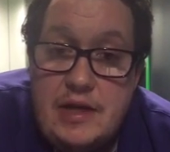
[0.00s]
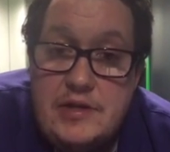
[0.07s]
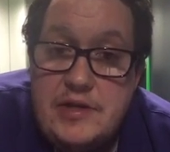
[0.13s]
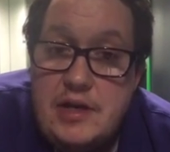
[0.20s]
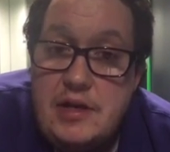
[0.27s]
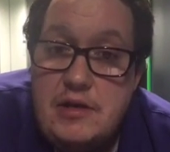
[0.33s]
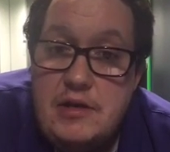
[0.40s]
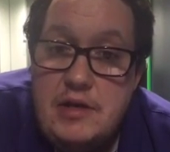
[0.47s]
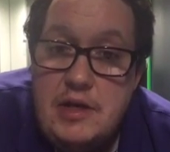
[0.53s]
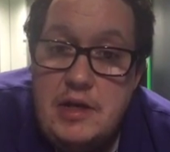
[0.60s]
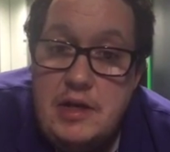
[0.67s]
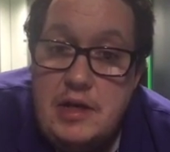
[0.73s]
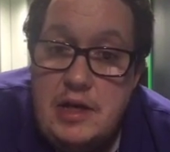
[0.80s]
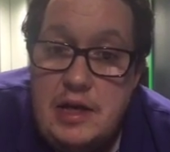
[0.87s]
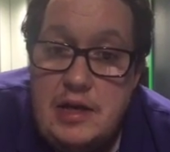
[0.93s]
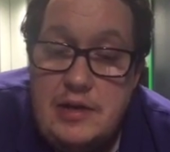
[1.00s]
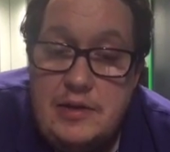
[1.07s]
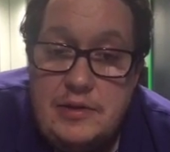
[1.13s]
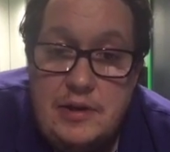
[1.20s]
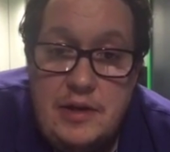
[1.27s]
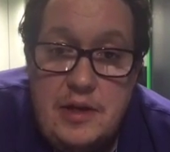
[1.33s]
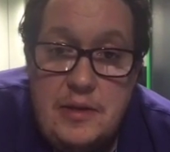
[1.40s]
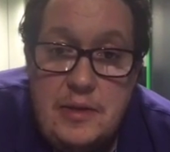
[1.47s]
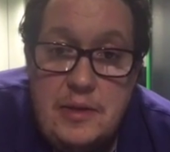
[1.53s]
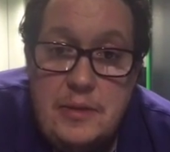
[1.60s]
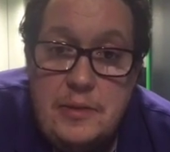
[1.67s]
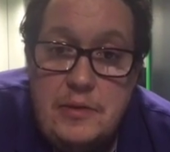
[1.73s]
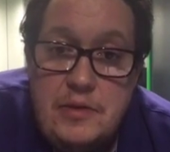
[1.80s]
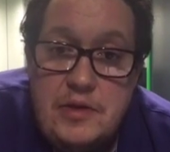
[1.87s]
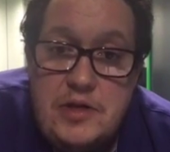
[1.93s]
So
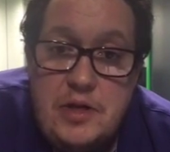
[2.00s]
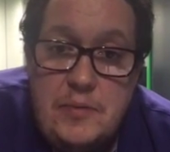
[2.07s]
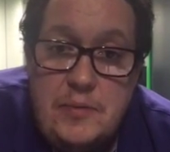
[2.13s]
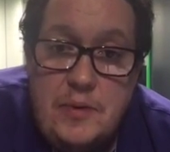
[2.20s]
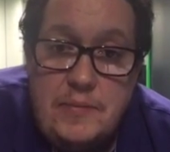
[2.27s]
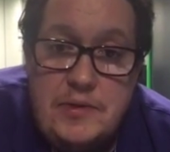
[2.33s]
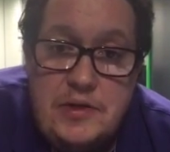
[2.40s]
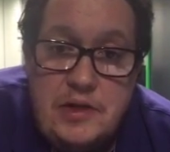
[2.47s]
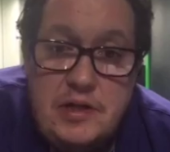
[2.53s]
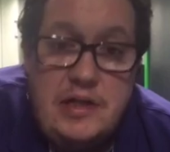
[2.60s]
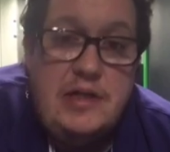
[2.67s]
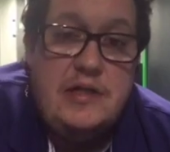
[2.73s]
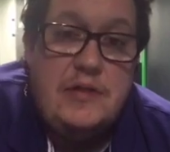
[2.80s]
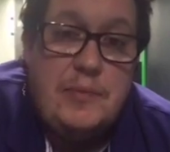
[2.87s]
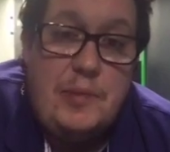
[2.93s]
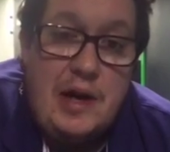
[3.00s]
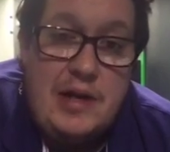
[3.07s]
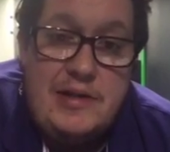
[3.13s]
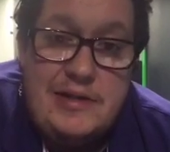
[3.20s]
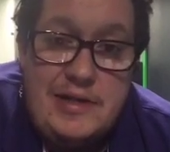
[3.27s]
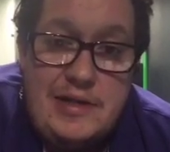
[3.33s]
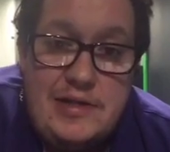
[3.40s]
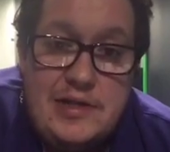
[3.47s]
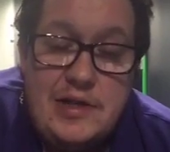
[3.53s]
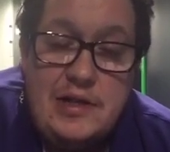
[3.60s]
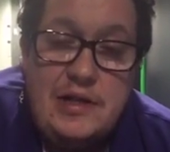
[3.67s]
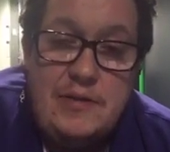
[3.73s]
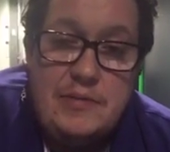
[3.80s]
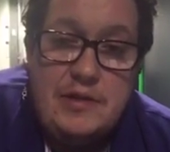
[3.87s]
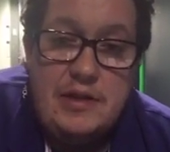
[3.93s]
there are job opportunities aplenty,
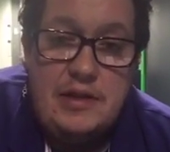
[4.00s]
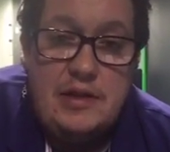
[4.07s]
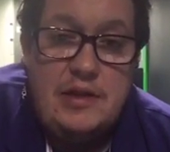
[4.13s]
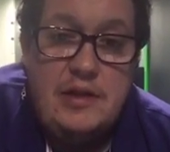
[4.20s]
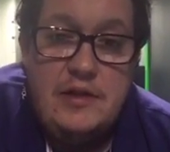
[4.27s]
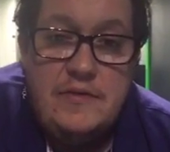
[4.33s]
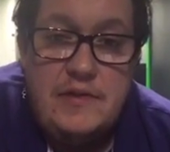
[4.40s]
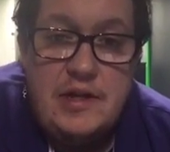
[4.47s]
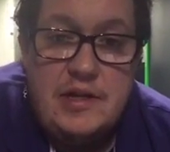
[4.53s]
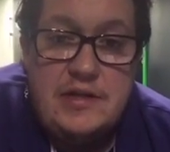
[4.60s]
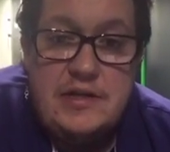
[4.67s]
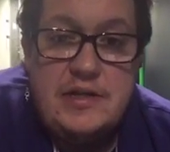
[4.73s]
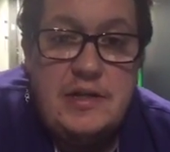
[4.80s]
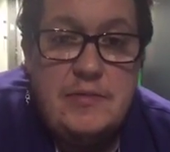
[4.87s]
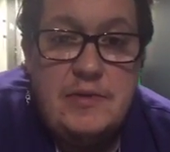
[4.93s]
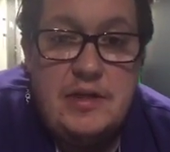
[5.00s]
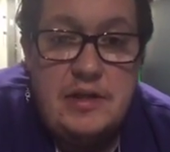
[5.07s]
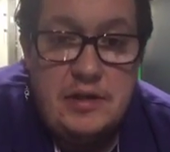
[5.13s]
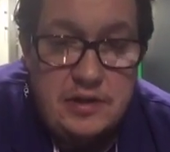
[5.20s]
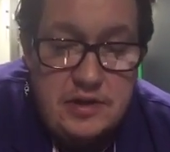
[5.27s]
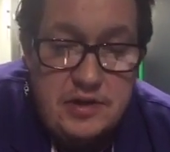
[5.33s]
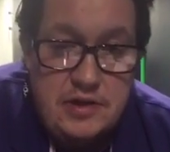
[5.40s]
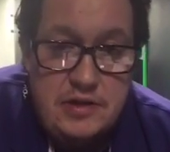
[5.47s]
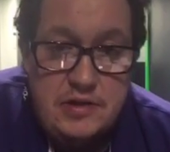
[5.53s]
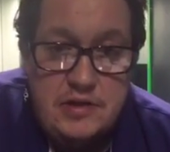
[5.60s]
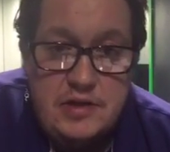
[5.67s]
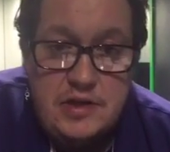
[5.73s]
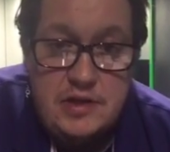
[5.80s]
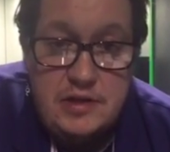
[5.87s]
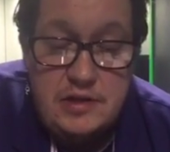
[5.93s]
certainly within the university, within the
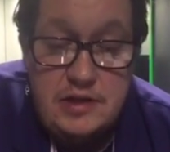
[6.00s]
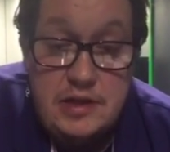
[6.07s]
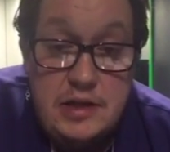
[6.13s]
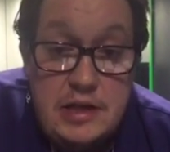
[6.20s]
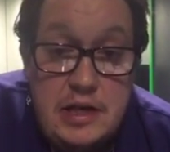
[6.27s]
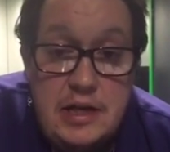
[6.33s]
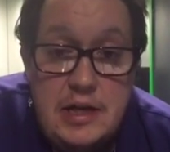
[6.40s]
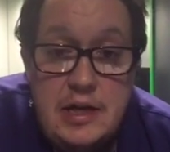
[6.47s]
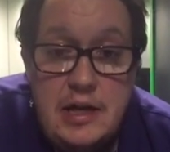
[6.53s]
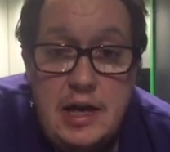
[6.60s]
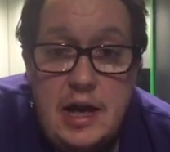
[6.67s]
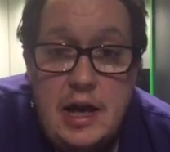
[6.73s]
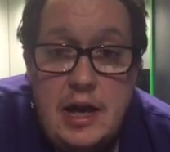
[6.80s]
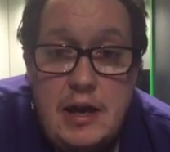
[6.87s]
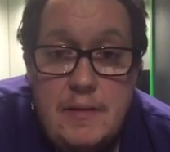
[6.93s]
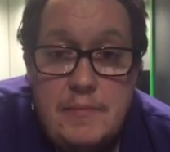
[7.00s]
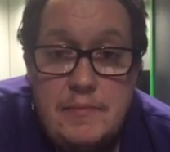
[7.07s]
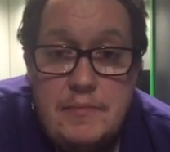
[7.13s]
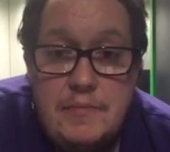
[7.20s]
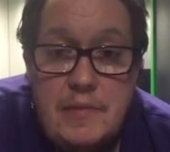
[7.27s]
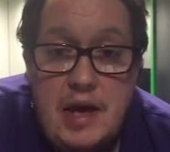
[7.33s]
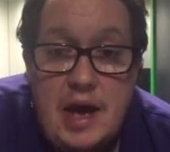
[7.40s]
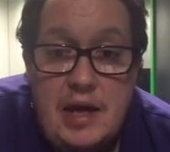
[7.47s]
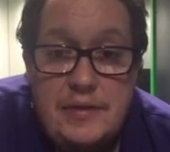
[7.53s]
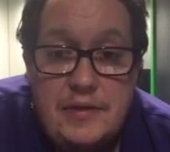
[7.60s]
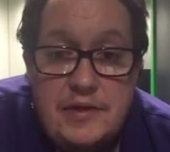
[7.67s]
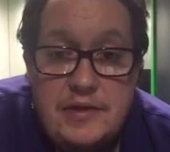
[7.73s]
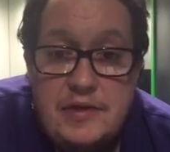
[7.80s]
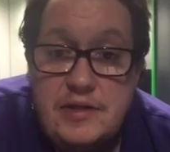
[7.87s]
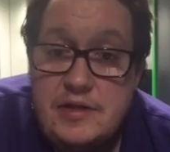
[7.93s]
Students' Union, and
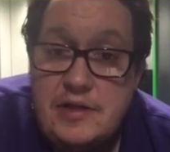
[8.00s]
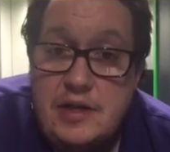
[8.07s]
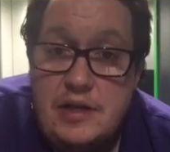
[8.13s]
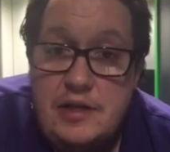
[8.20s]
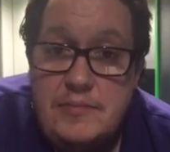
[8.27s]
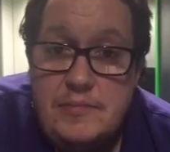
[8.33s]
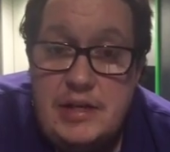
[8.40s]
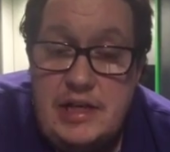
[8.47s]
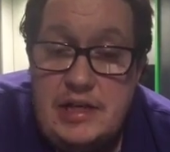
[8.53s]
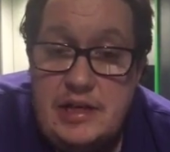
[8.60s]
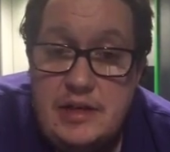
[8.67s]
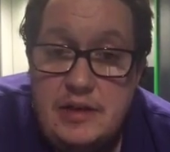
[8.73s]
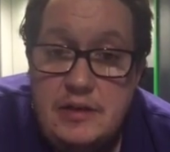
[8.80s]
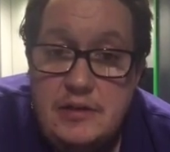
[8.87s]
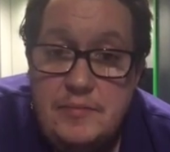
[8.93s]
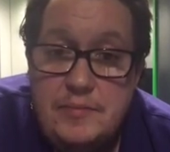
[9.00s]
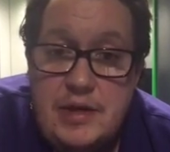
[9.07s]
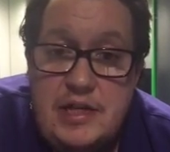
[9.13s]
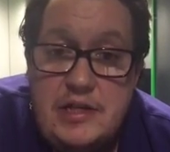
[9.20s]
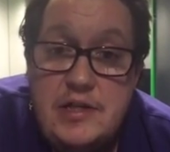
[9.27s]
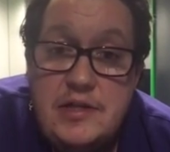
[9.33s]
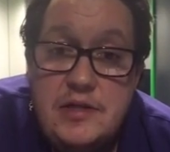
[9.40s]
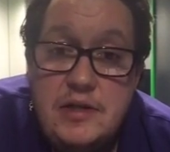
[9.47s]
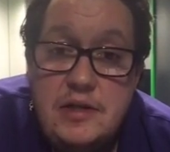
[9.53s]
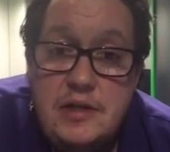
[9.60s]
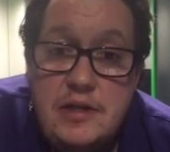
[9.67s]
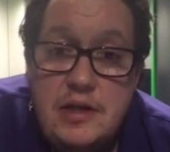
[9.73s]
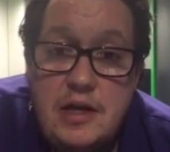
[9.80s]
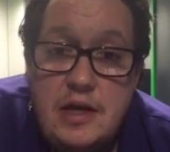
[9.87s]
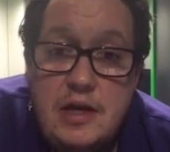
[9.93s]
there's certainly media-based
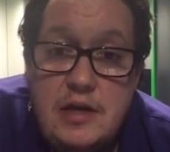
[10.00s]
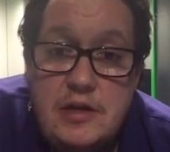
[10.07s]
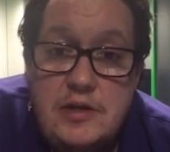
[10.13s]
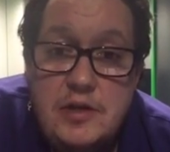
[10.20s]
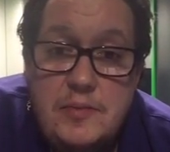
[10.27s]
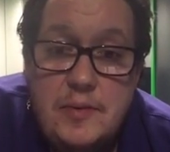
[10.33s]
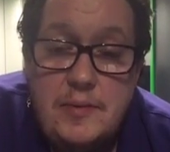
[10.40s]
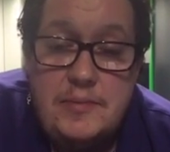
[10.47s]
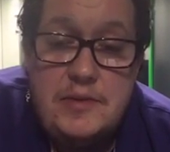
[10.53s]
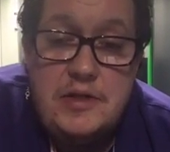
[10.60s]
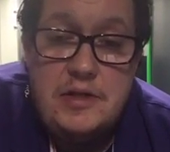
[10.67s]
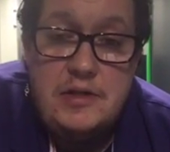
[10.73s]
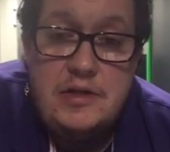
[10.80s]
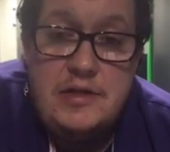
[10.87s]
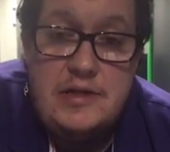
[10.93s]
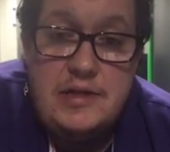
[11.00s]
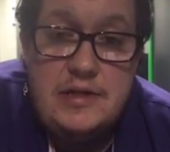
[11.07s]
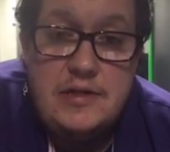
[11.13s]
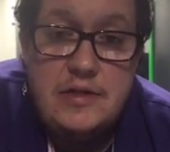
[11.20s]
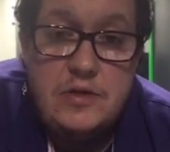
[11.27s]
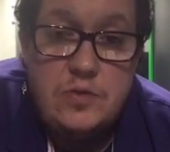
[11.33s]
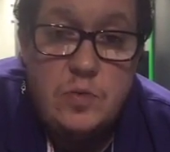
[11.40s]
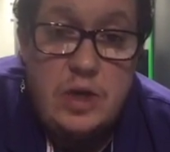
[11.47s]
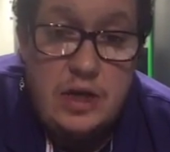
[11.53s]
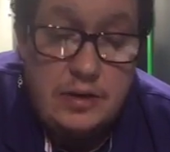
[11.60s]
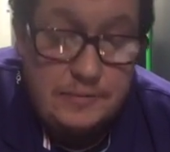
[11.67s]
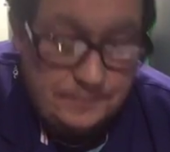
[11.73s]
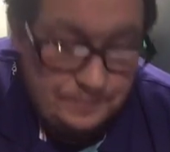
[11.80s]
job opportunities as well.